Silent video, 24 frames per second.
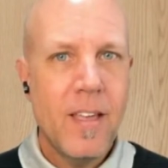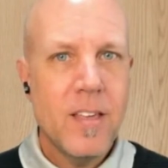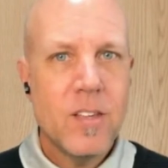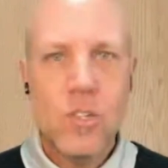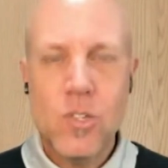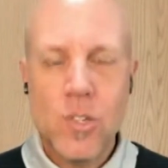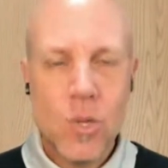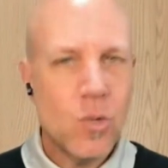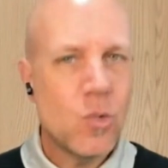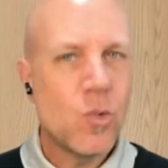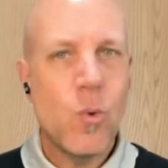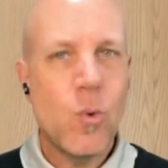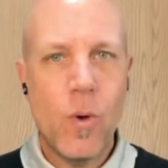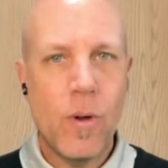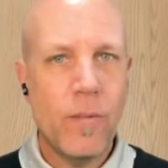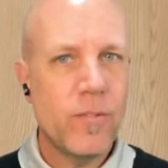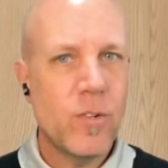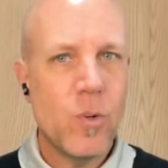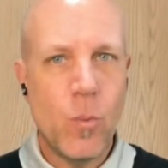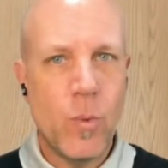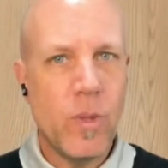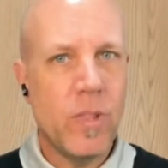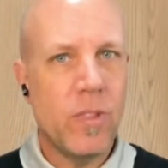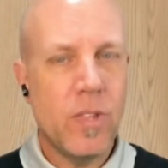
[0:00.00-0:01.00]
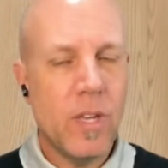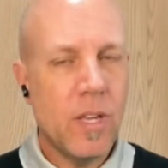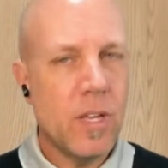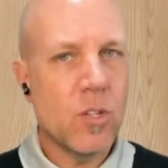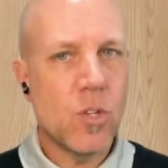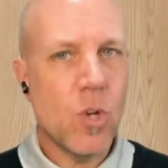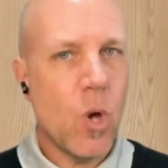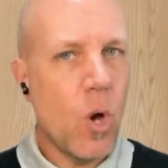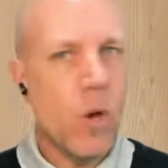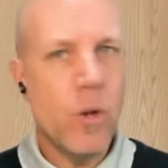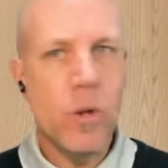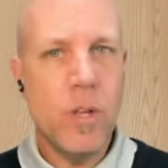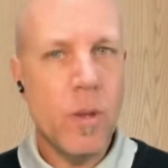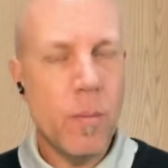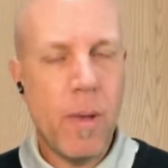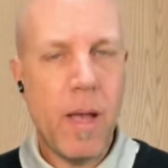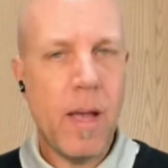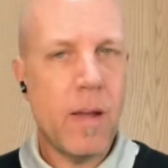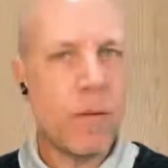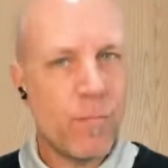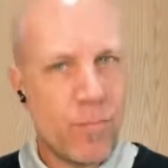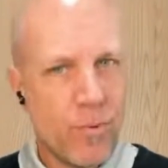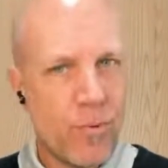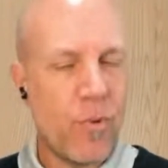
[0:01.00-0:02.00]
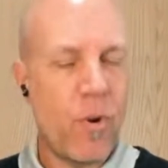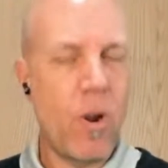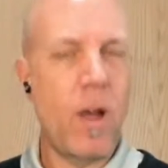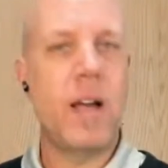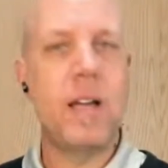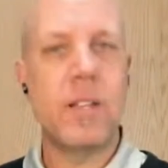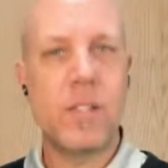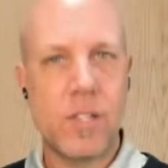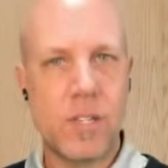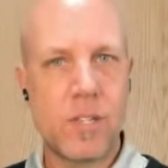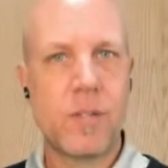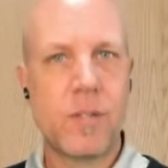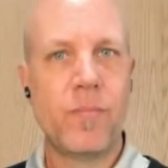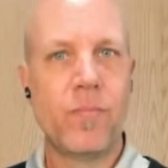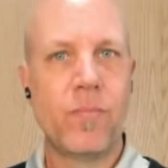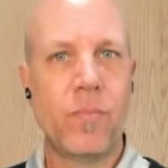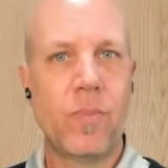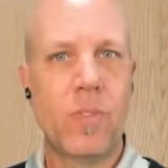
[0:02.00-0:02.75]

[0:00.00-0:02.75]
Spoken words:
So too often we think it's only about price,